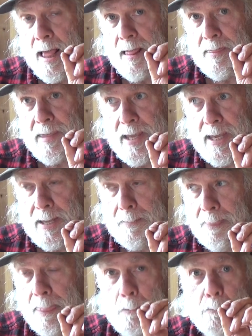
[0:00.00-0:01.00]

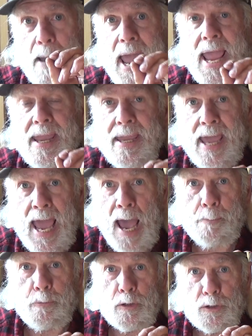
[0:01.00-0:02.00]
the bang
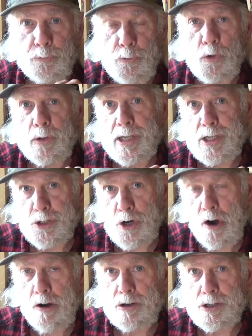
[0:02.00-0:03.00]
cap was fully
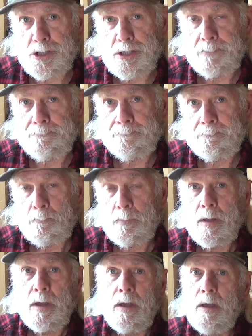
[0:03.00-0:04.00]
charged.
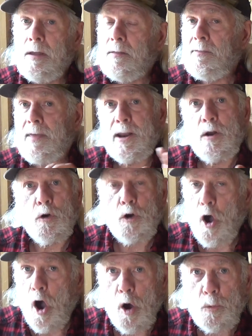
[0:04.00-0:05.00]
They don't
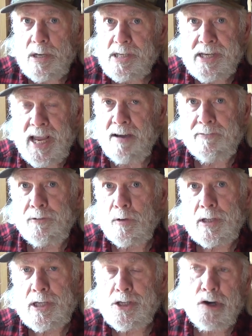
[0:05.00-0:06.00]
always get
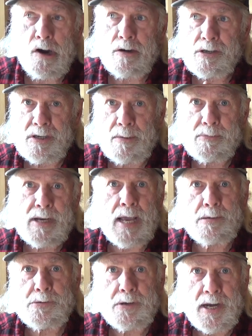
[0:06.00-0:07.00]
fully charged.
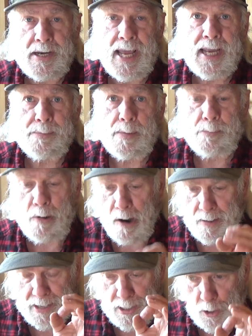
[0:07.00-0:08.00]
Sometimes when you take them
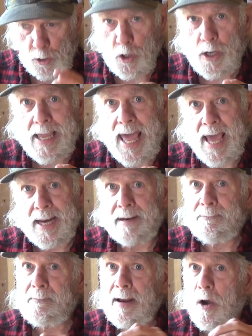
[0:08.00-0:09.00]
apart and you look at
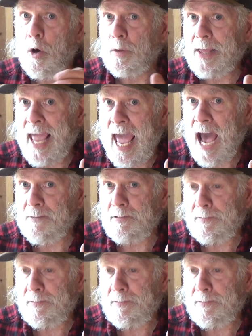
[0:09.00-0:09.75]
it, only half